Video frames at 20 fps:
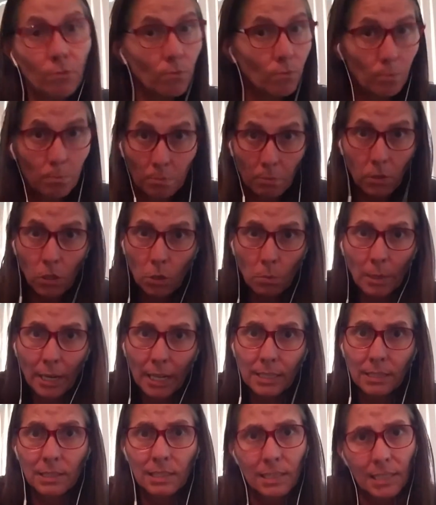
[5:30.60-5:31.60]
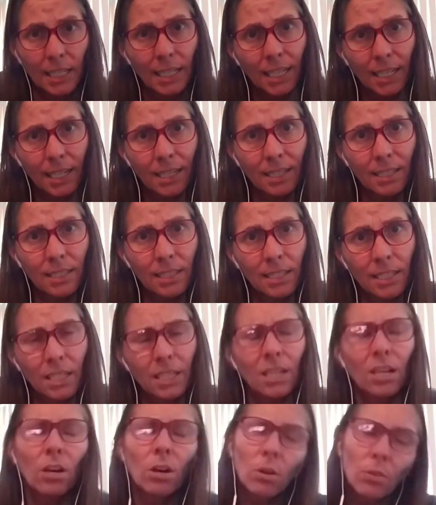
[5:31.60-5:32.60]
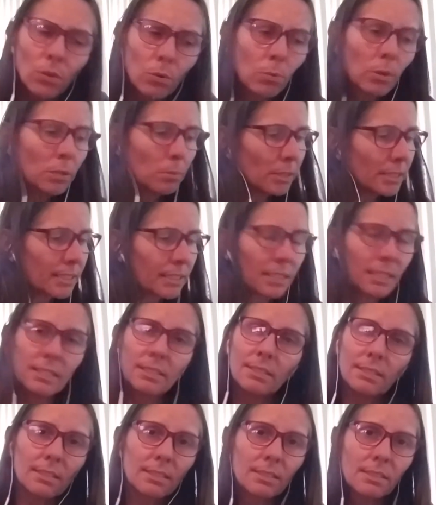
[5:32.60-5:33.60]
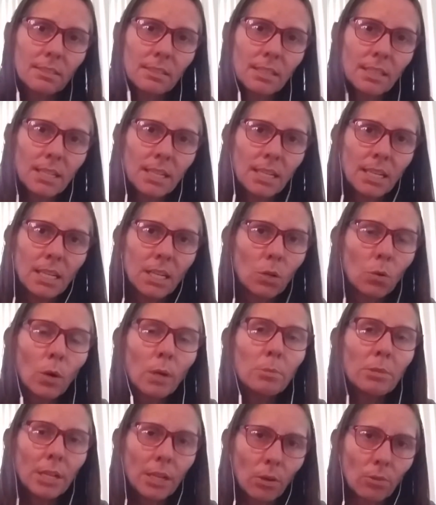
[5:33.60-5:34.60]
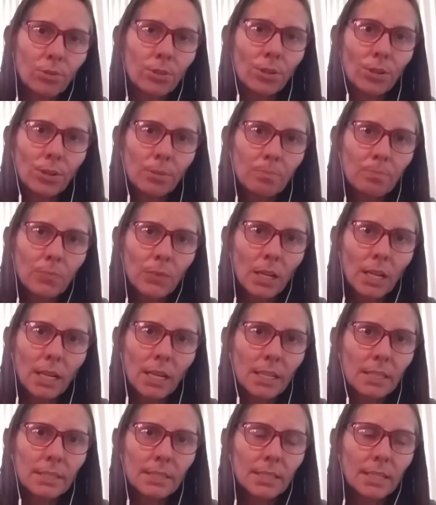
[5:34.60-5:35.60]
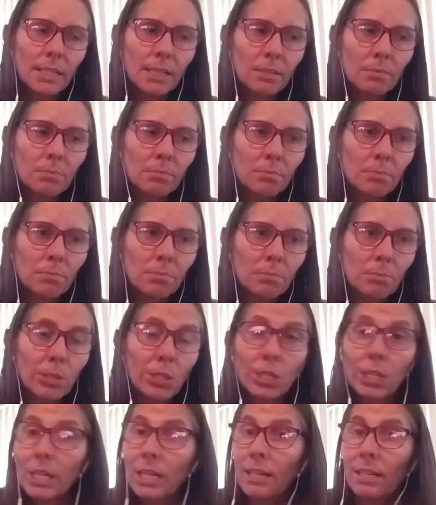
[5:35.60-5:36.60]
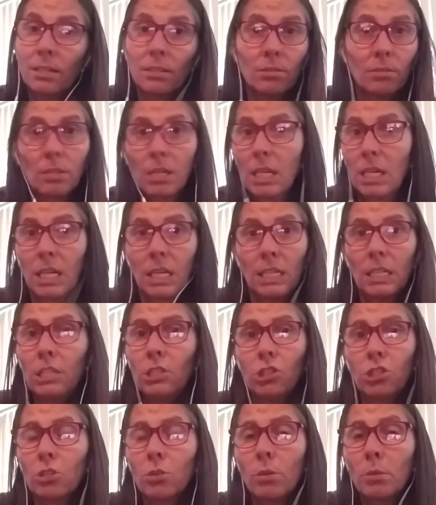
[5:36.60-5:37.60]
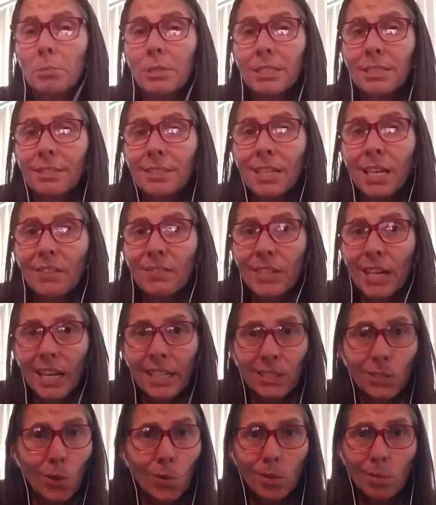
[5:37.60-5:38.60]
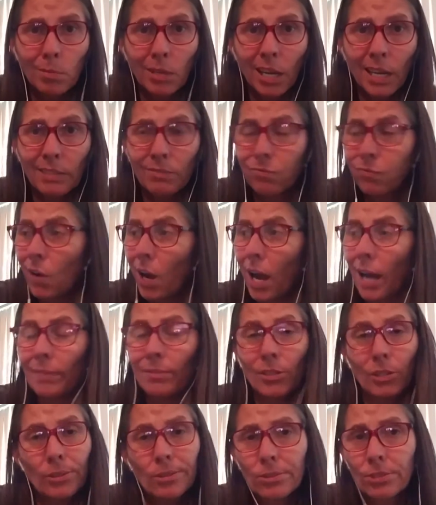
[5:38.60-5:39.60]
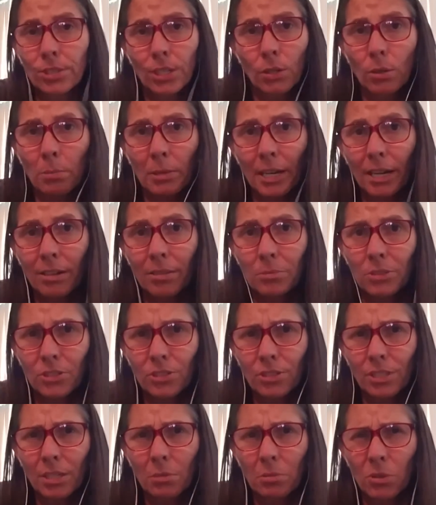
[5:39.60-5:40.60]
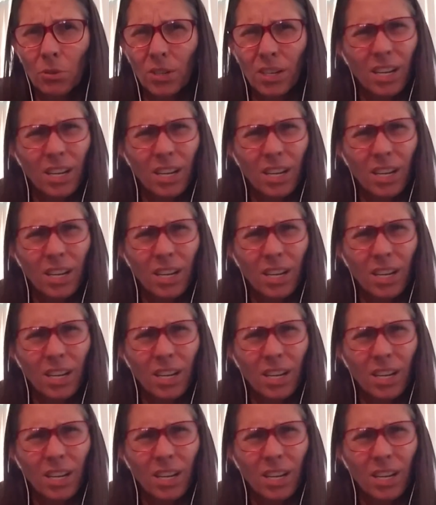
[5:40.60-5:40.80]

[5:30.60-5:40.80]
you know, back in the day. Although one of my sons is quite a bit healthier. And but again, he's showing me stuff that I told him like 5 years ago about. I'm just looking at him going,